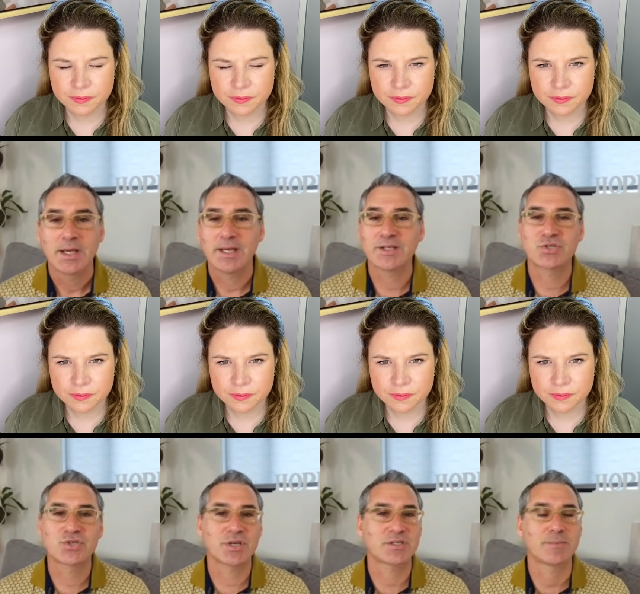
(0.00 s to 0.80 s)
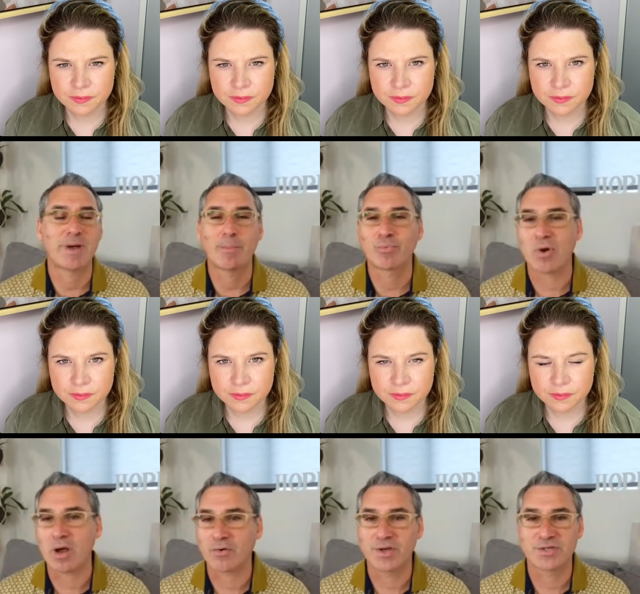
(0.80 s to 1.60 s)
Speaker 1: It's just about
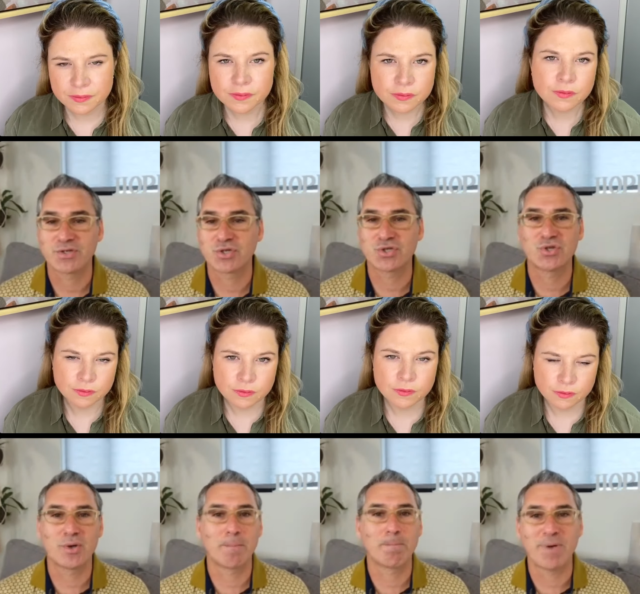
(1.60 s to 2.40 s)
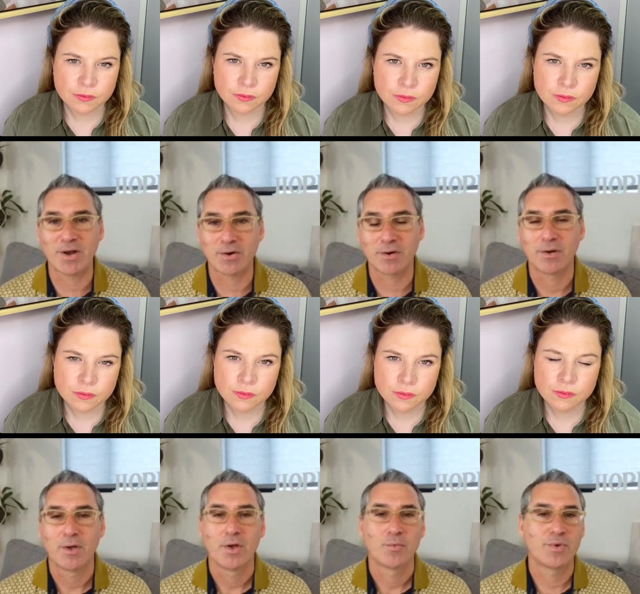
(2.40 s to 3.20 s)
progress and just doing better
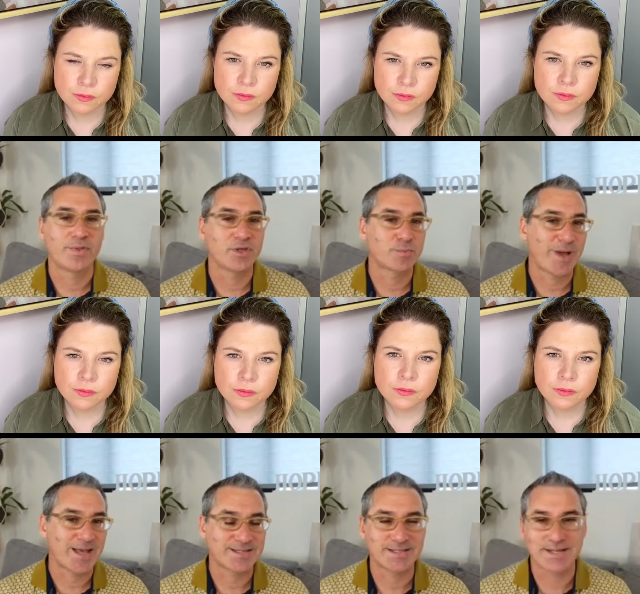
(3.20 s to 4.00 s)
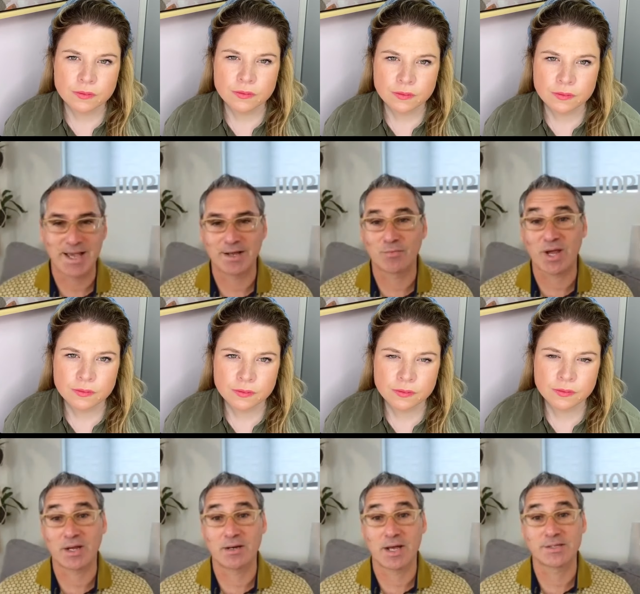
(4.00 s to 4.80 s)
with each passing day and
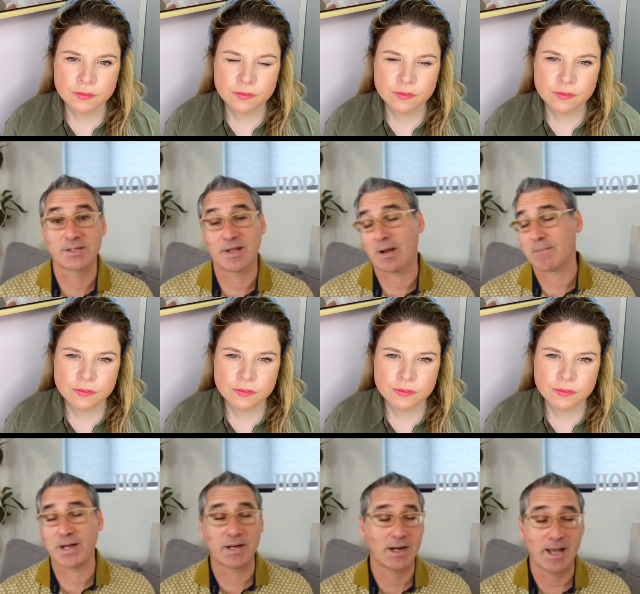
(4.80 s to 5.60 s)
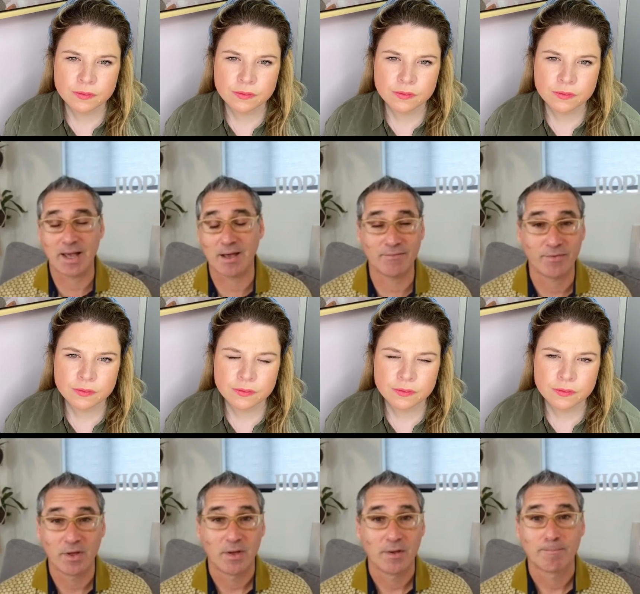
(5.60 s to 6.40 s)
recognizing that I might not have
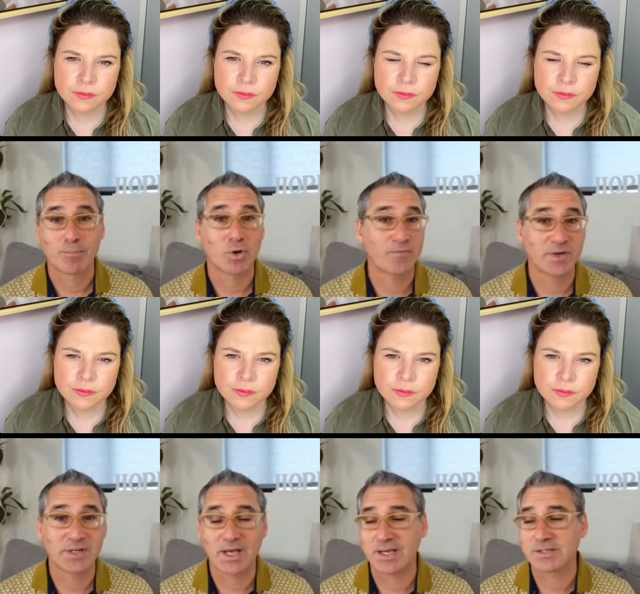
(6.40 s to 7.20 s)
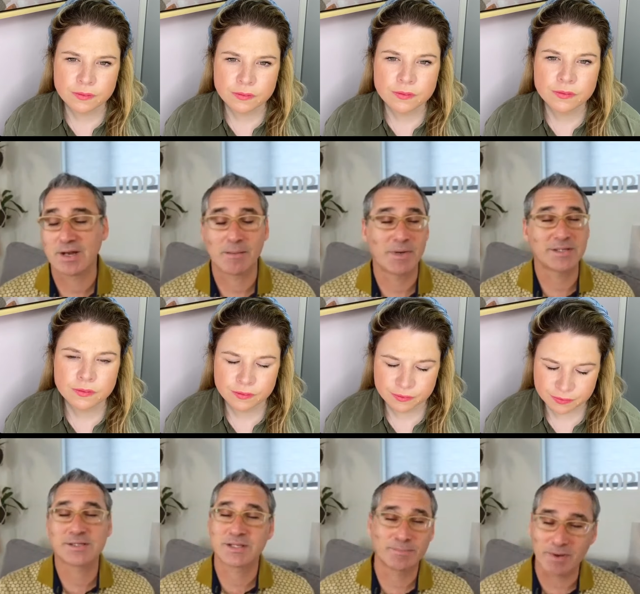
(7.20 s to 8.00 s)
perfect days and I might
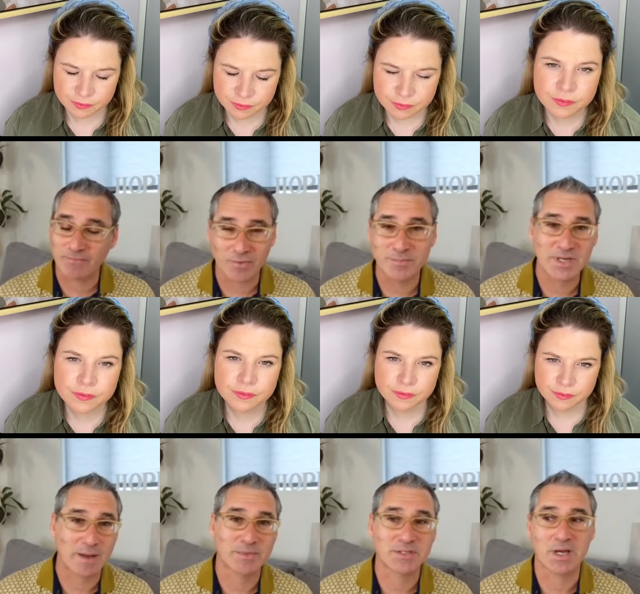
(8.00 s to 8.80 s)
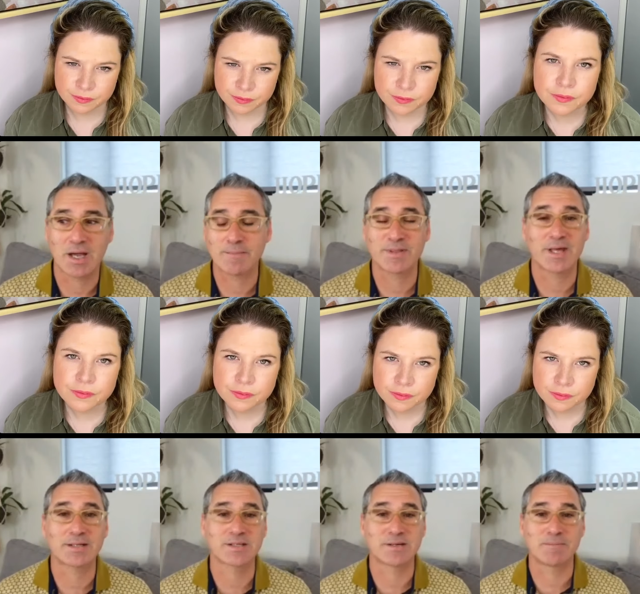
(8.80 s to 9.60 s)
slip up from time to time, but that
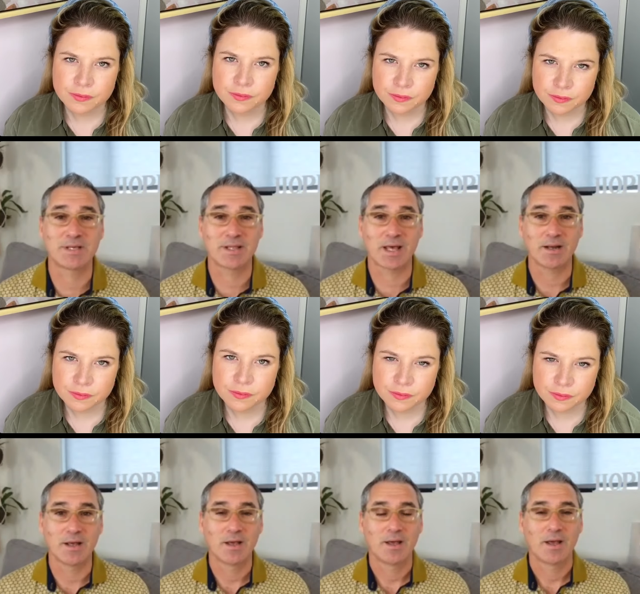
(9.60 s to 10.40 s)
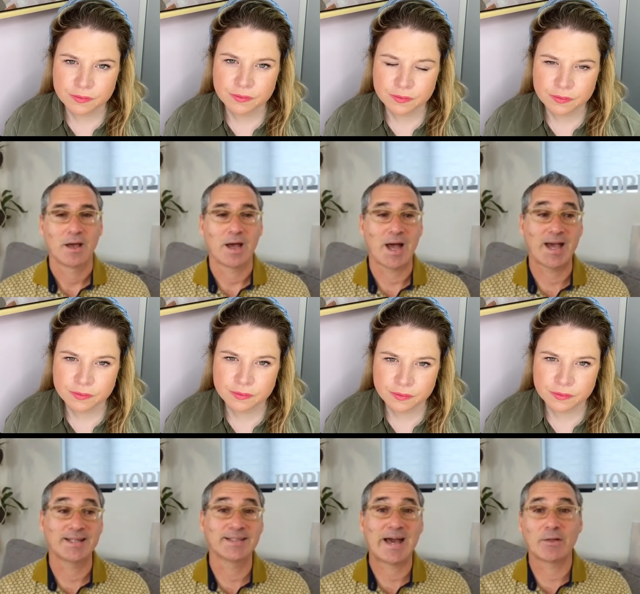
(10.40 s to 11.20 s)
doesn't mean that I
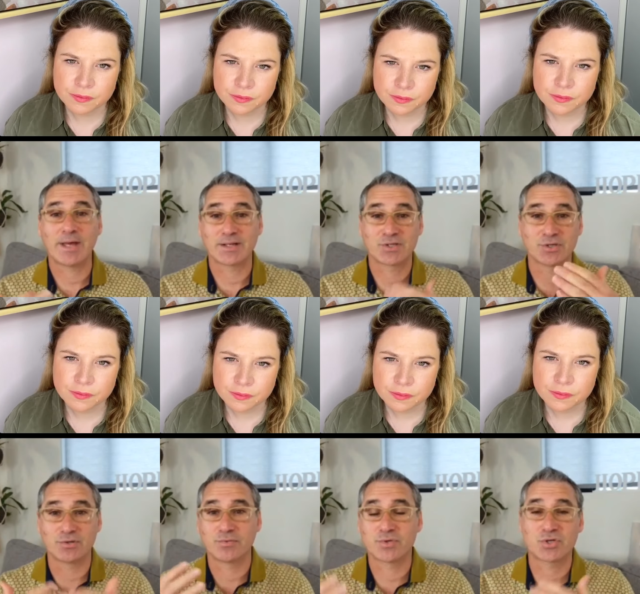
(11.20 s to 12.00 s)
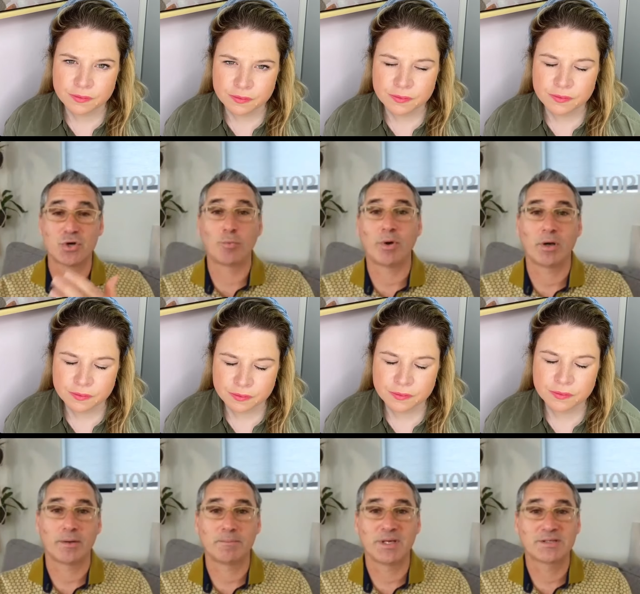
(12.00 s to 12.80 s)
allow that to snowball.
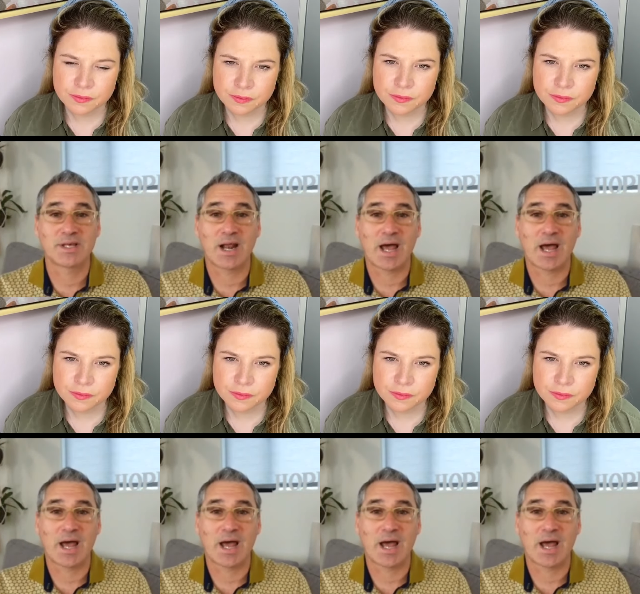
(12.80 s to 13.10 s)
It means that